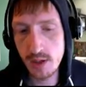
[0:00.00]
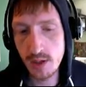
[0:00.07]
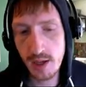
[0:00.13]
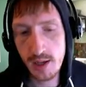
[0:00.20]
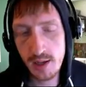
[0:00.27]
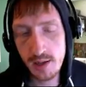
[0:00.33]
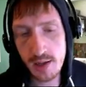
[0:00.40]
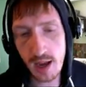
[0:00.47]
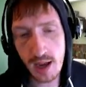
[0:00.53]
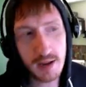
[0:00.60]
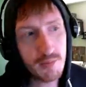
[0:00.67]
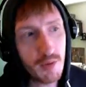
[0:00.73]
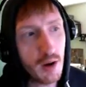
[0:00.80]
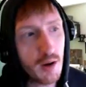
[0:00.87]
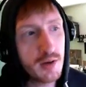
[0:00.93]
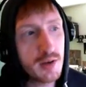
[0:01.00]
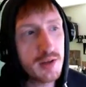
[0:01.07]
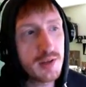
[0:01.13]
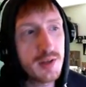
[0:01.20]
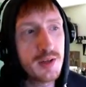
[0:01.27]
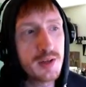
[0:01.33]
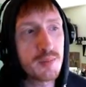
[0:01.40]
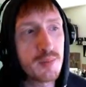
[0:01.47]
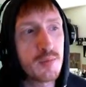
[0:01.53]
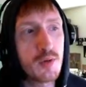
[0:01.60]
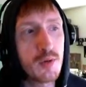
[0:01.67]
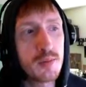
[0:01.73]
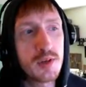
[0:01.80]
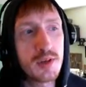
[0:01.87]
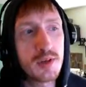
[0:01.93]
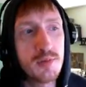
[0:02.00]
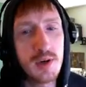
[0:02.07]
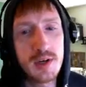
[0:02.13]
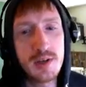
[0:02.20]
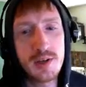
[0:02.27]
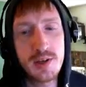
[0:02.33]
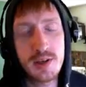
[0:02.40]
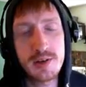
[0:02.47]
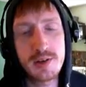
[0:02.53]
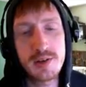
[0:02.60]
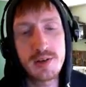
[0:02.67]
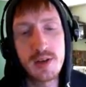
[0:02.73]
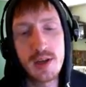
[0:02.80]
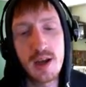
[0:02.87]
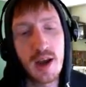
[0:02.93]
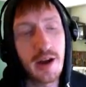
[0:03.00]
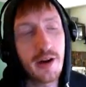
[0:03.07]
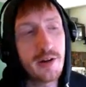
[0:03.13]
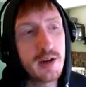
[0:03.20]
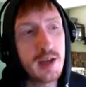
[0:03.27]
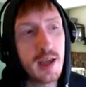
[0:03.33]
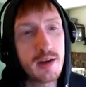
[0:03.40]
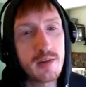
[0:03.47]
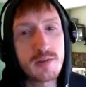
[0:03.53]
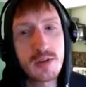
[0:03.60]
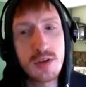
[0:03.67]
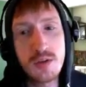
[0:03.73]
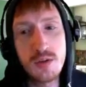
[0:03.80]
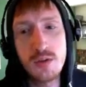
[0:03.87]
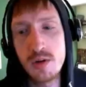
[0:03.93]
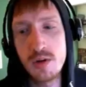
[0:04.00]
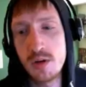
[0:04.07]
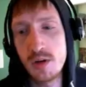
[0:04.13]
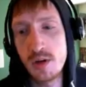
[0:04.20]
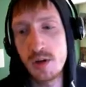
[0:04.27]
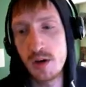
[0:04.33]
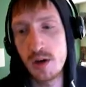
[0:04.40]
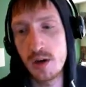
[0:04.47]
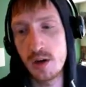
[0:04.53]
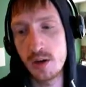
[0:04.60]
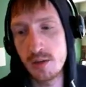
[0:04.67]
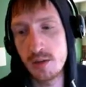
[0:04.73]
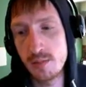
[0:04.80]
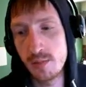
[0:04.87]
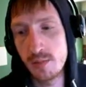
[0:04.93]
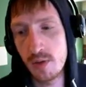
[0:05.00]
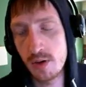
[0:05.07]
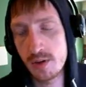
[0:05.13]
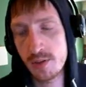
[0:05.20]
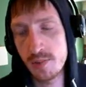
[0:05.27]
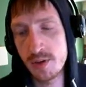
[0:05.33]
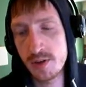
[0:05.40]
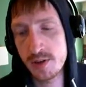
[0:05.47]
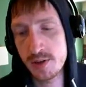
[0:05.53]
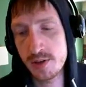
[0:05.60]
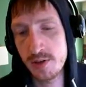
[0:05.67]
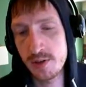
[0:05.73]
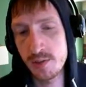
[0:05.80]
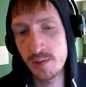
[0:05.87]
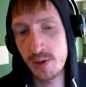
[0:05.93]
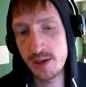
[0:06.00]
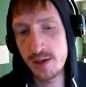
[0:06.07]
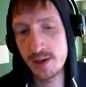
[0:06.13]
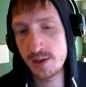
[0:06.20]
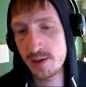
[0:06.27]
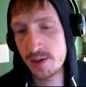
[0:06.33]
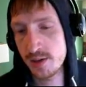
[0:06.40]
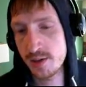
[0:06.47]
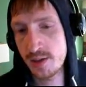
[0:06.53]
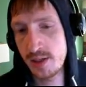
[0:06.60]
And I've already seen its performance in Raid 6. I already have two Ultimus Raid 6